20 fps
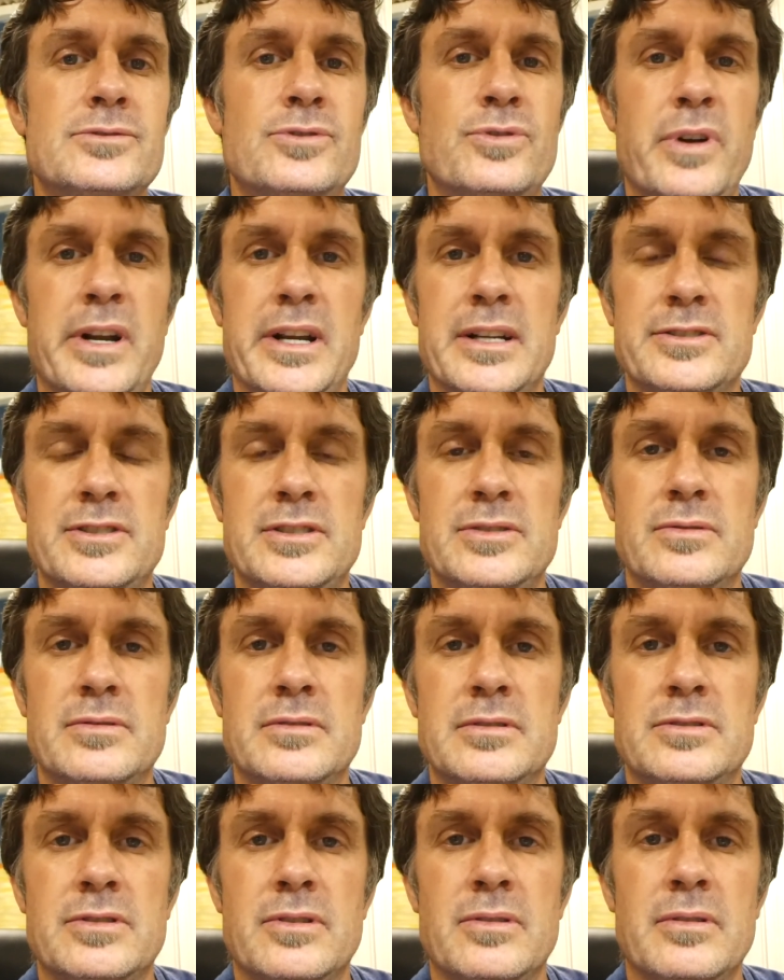drowsy all
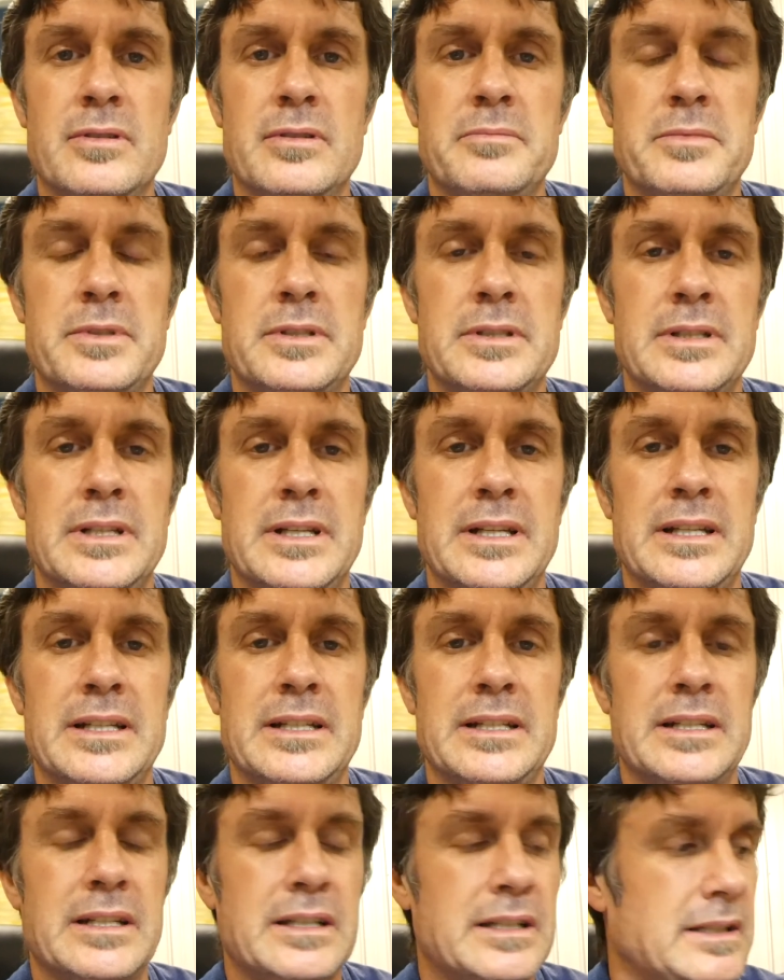the time,
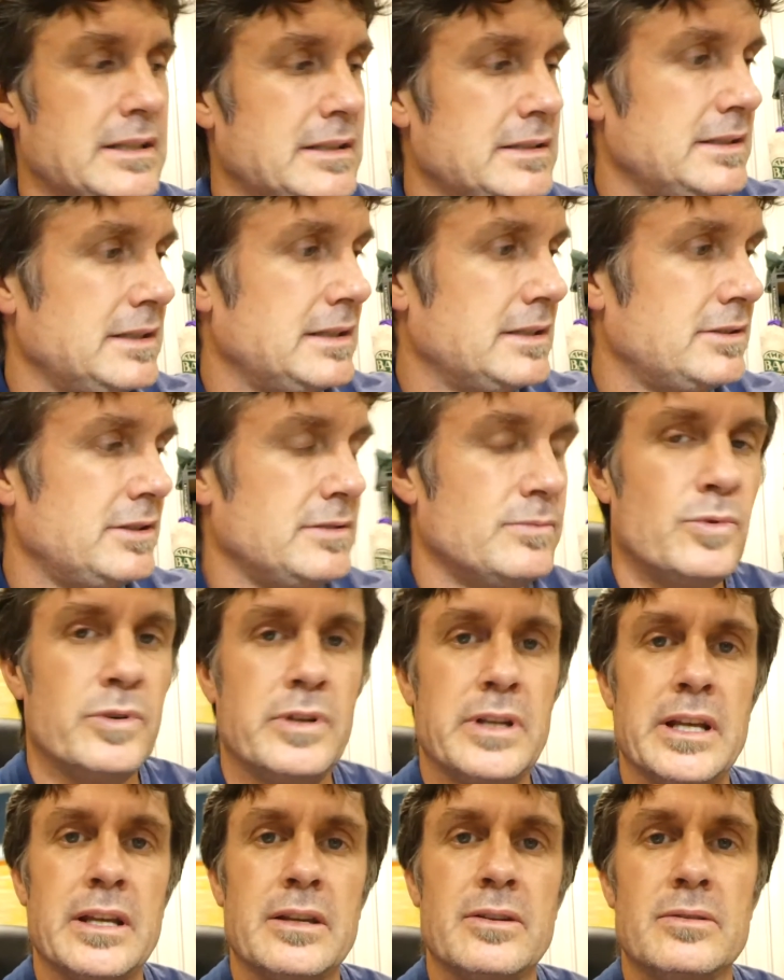and yeah, I didn't want
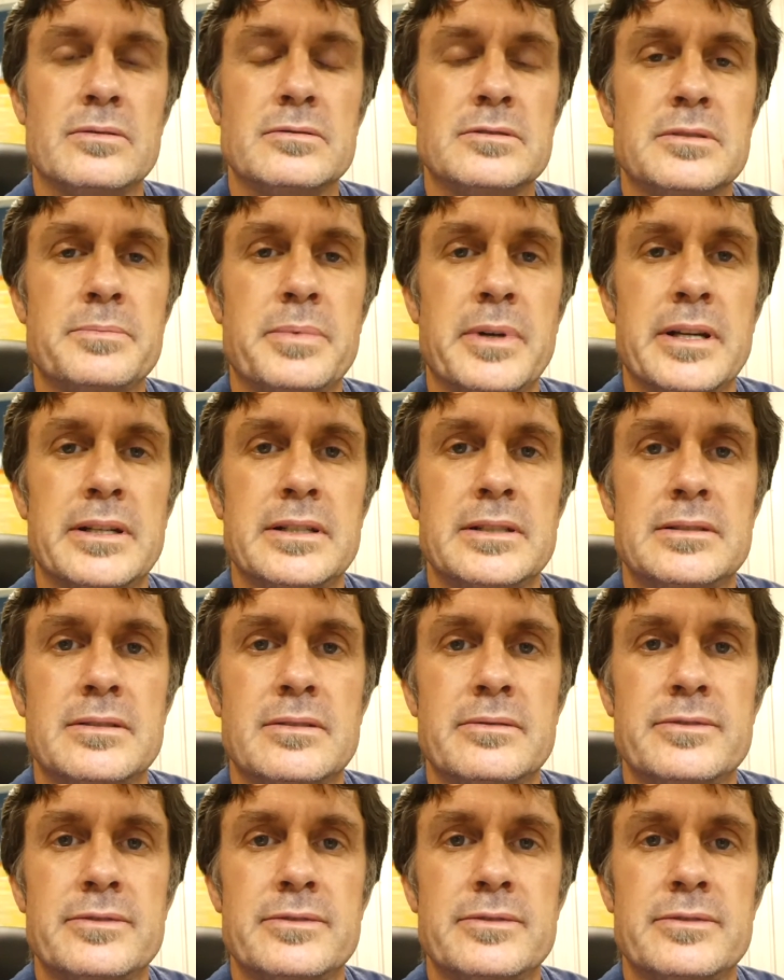to get constipated.